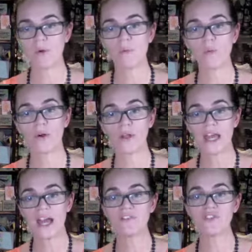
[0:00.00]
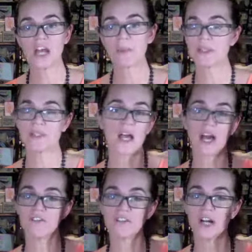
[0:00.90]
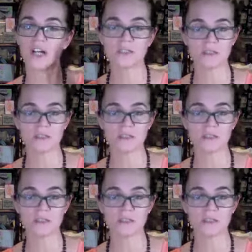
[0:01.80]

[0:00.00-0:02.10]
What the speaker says: wearing half jammies, half not.